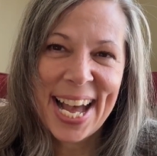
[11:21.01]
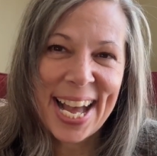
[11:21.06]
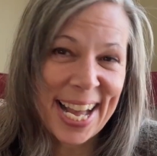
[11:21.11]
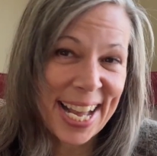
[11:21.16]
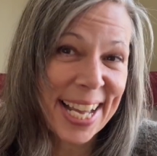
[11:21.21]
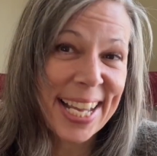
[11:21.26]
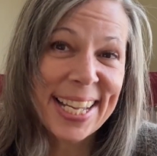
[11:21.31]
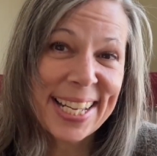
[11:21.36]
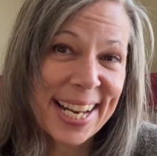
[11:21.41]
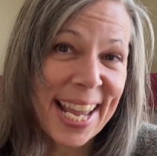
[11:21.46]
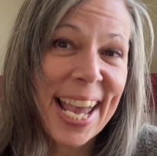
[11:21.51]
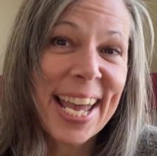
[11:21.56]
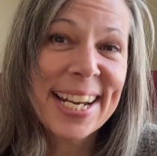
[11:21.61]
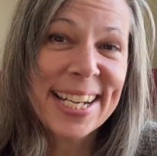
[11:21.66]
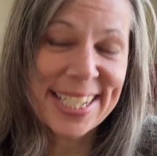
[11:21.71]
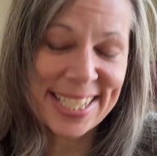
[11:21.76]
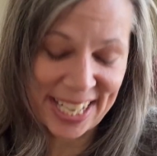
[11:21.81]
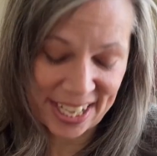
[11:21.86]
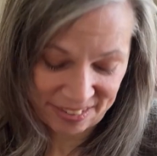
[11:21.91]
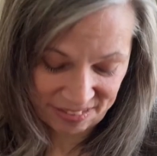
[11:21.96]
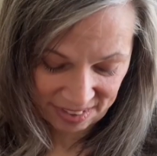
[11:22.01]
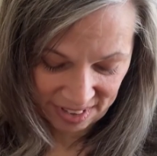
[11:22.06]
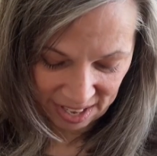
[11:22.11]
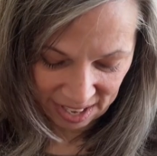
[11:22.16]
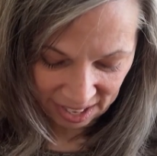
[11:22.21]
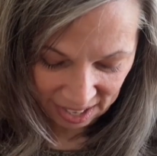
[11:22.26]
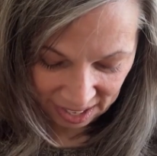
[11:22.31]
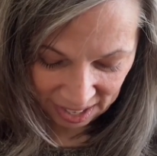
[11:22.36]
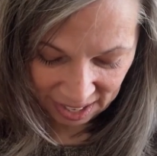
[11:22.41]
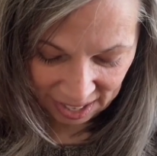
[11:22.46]
I had had enough.
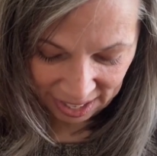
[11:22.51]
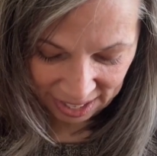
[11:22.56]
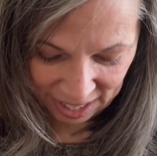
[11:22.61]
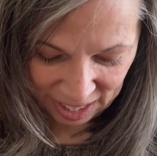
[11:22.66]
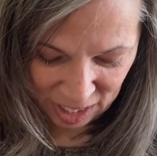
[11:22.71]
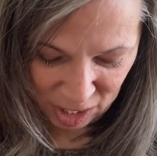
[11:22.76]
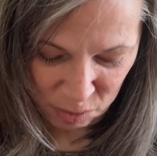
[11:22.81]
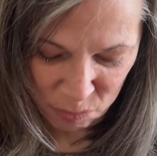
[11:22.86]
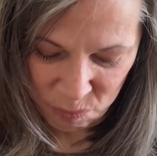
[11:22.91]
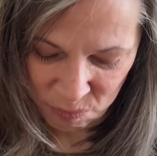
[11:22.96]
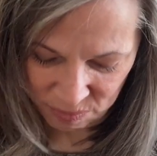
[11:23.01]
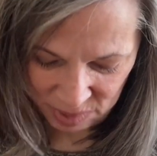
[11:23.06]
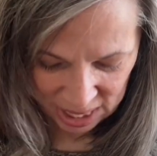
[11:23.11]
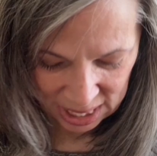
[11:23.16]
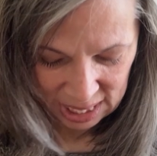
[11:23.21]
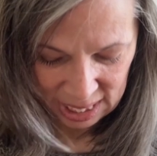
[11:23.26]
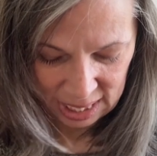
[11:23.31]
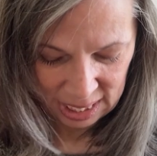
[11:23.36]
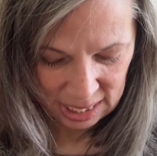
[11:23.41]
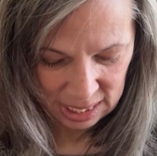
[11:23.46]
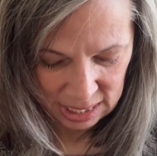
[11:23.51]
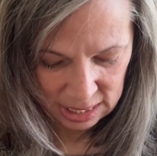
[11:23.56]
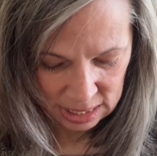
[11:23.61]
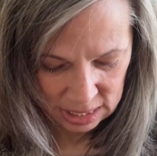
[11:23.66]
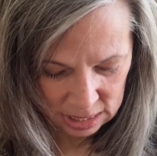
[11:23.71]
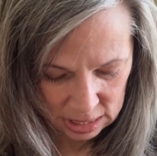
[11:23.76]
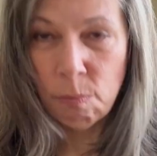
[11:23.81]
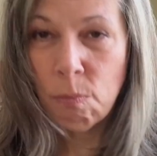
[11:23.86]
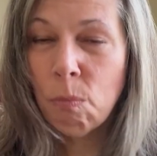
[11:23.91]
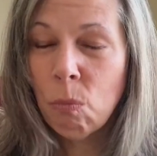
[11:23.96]
I made
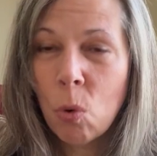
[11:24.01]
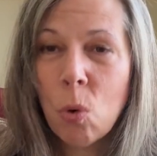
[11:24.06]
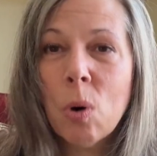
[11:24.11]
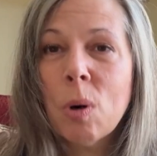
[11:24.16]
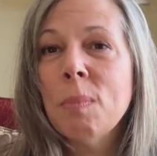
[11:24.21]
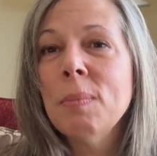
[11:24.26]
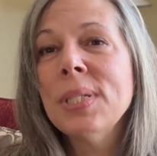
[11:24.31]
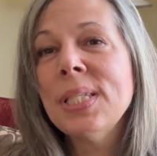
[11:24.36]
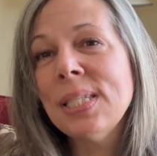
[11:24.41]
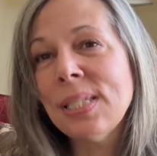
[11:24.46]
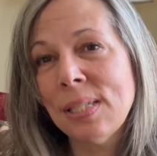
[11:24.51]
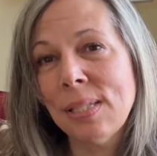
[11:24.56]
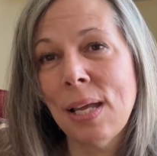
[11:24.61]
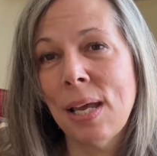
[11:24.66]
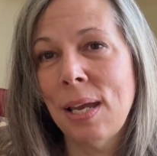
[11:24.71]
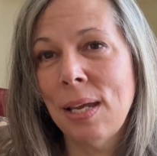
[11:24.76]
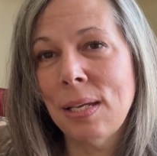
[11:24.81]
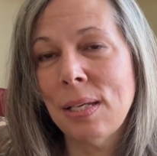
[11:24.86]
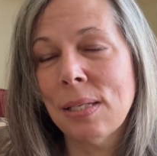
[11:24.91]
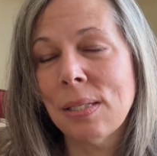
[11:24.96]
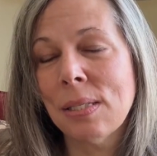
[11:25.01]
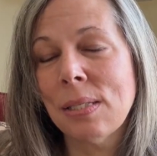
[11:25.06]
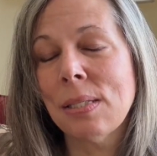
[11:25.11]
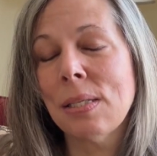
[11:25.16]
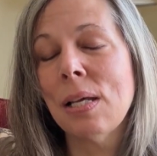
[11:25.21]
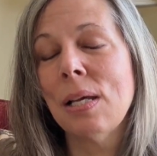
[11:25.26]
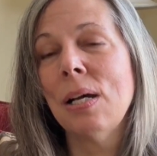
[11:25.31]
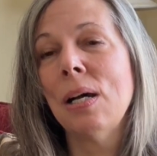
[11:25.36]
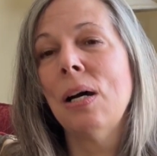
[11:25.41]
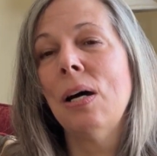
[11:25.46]
more mistakes
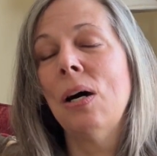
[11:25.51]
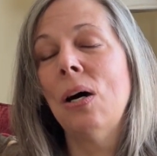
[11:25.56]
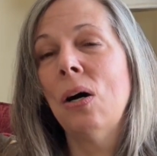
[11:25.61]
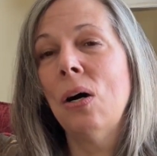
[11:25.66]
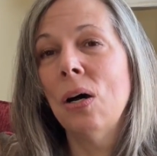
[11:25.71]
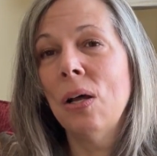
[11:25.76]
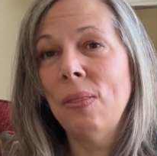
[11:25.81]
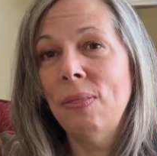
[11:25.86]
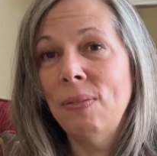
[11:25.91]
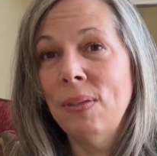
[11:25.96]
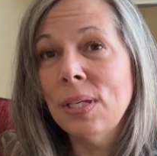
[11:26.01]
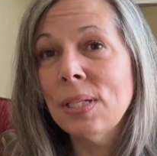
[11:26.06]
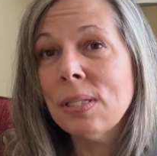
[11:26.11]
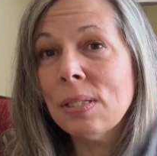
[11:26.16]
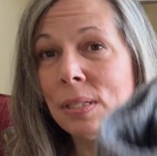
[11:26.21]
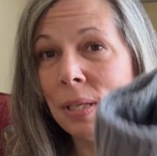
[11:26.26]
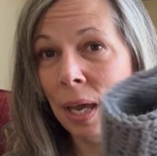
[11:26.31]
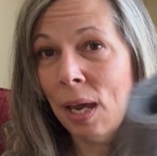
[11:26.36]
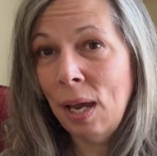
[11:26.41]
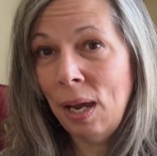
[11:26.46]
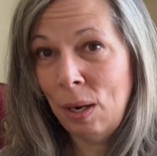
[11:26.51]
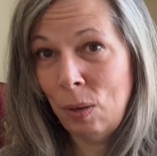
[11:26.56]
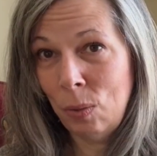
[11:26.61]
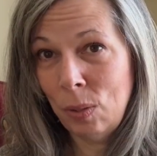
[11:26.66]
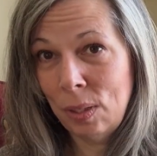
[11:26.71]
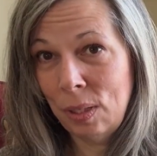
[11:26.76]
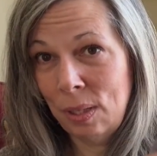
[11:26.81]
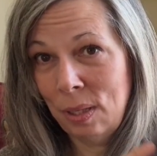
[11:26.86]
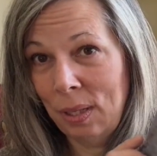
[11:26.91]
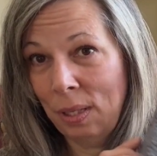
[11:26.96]
on this
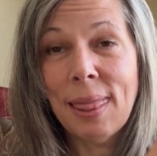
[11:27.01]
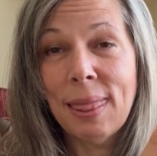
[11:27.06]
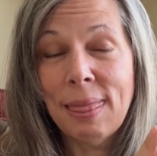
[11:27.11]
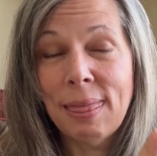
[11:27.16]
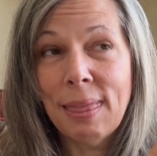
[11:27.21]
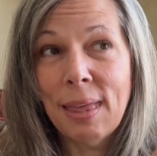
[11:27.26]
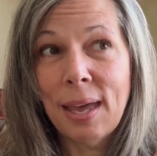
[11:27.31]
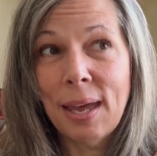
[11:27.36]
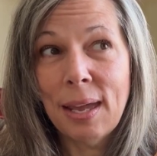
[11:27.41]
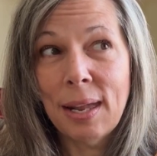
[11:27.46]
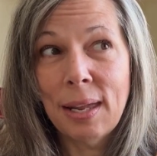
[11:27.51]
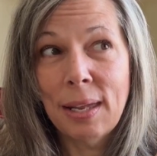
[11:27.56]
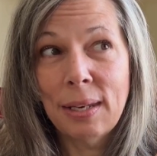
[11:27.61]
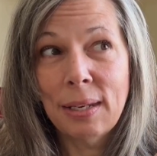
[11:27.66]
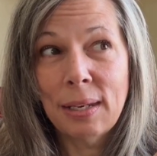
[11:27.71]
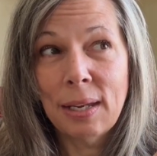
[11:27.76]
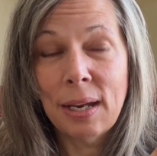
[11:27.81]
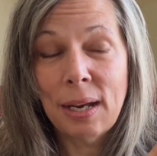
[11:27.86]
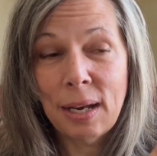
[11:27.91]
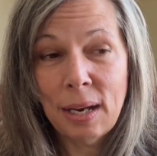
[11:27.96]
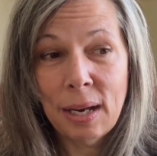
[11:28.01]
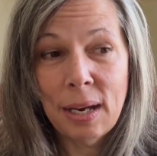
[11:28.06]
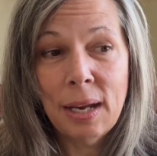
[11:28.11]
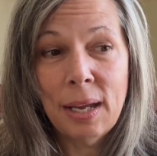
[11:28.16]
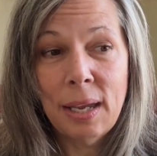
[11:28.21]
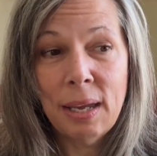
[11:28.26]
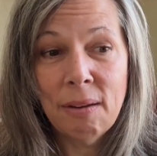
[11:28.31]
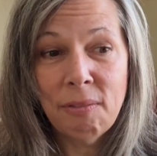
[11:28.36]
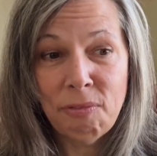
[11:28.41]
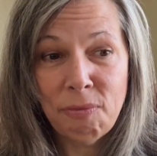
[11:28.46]
cowl than I
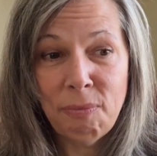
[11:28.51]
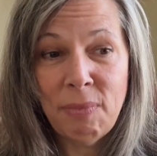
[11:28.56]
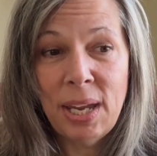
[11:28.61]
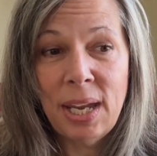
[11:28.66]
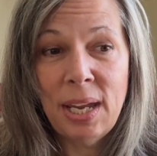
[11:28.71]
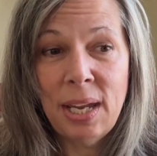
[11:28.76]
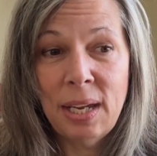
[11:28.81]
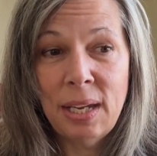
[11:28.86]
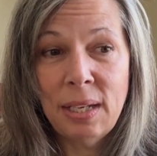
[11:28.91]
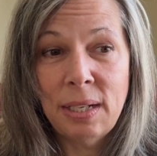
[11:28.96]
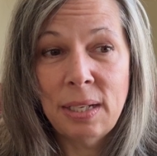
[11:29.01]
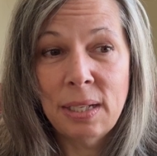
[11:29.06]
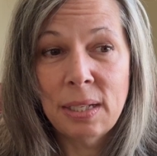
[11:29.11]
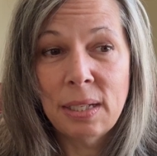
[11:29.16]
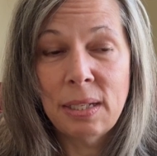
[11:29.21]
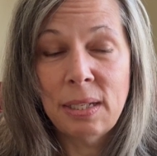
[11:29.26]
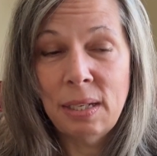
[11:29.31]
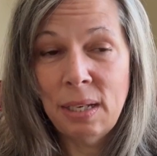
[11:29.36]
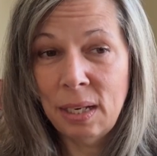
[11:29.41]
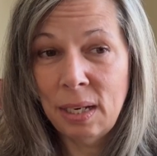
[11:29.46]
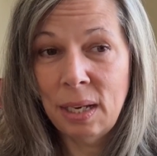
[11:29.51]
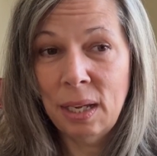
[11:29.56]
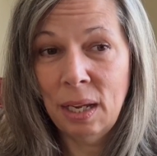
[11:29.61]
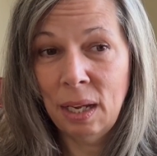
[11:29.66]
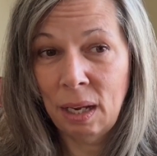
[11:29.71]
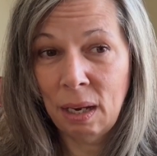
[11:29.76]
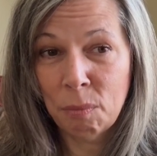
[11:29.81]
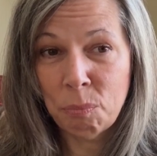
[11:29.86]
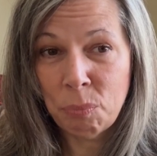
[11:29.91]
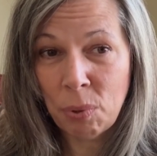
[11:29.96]
have made
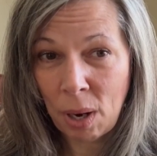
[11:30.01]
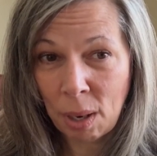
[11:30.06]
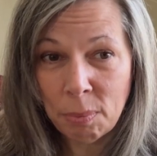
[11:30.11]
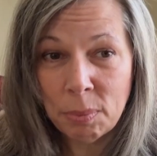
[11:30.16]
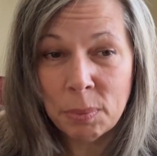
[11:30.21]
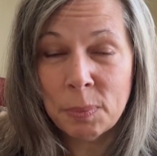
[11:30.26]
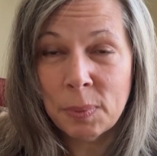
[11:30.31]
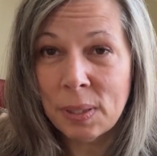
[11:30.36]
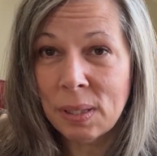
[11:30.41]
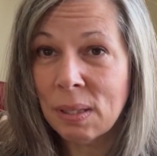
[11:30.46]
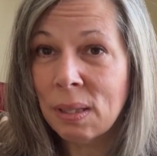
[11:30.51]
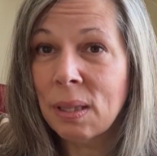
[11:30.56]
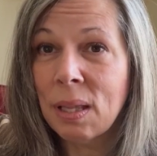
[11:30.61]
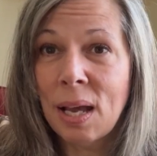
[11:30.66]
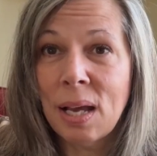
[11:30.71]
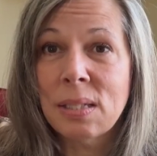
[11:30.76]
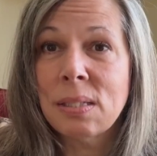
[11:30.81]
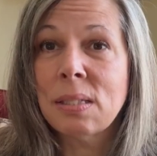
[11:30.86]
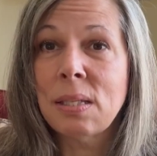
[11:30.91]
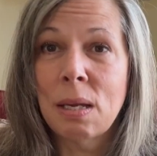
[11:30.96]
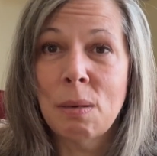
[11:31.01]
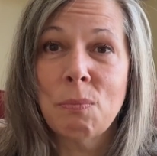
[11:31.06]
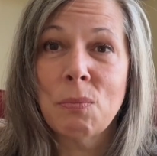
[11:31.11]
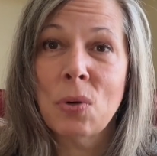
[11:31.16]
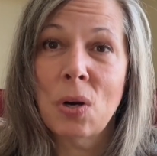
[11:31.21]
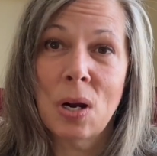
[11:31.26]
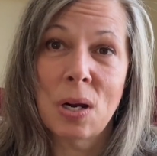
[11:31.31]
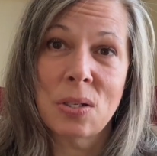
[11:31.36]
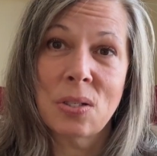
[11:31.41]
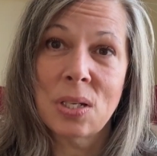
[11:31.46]
knitting probably the last 10
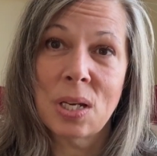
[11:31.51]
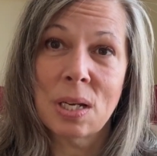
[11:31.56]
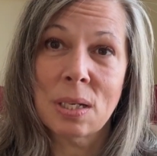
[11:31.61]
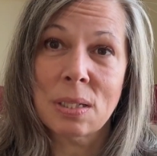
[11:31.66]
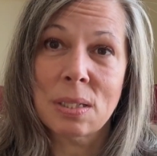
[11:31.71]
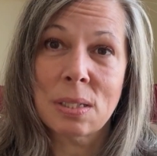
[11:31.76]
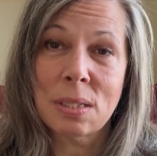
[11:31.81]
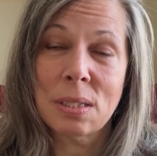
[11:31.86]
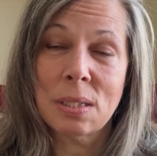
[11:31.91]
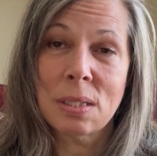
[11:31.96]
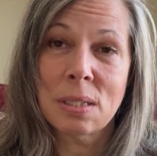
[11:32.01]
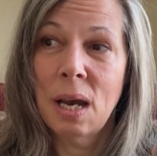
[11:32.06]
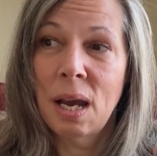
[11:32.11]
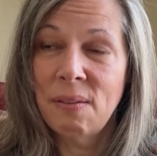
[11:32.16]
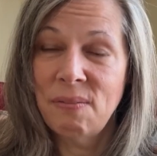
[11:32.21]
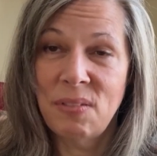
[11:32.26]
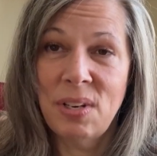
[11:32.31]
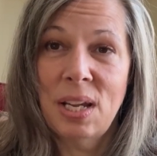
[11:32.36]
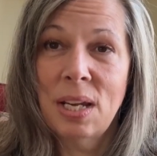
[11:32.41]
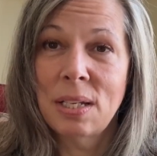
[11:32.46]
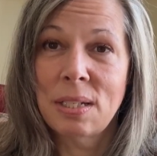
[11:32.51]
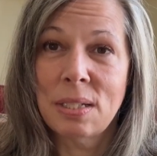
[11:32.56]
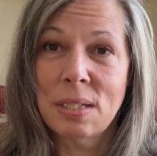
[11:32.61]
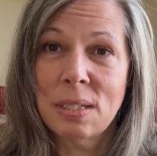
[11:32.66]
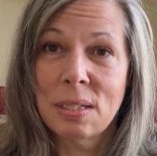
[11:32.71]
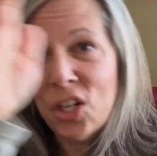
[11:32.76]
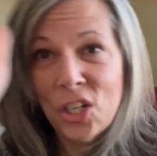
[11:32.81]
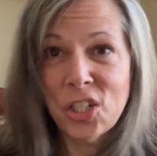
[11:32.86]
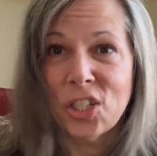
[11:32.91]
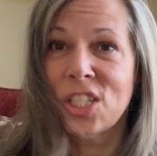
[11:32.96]
projects I've knit
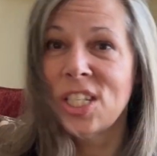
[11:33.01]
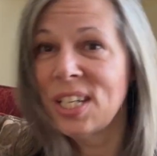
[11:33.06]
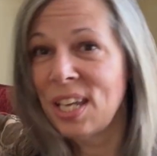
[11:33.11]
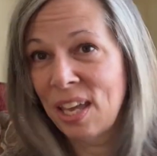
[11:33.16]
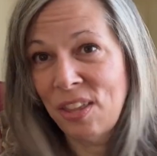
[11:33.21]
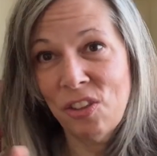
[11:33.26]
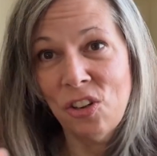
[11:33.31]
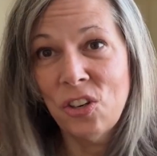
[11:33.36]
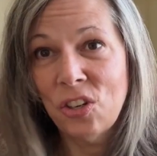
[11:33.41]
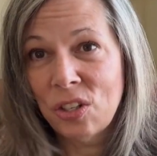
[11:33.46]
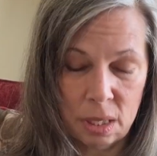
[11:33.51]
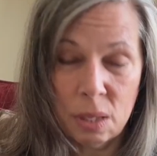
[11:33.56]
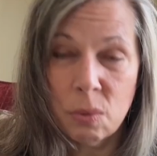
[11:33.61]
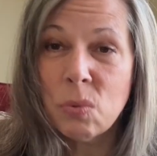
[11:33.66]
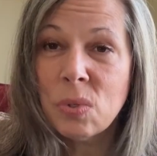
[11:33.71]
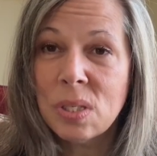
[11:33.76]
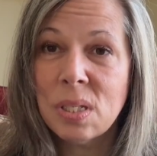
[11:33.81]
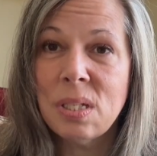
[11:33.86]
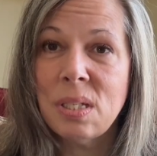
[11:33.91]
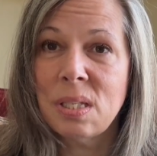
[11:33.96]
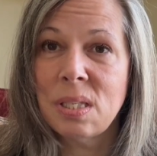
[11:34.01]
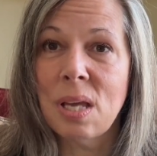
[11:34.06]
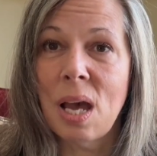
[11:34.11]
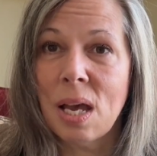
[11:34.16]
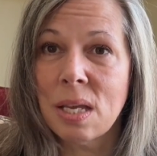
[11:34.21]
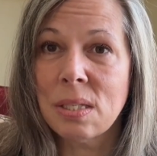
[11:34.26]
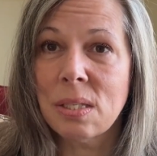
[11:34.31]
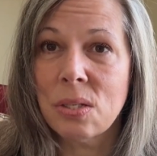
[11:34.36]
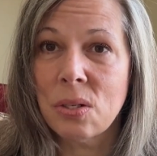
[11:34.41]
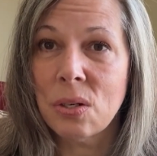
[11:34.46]
altogether. It was a
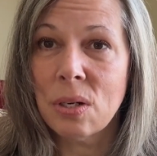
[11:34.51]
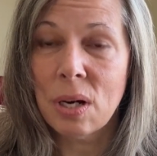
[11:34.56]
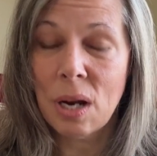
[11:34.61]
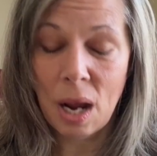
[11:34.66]
disaster.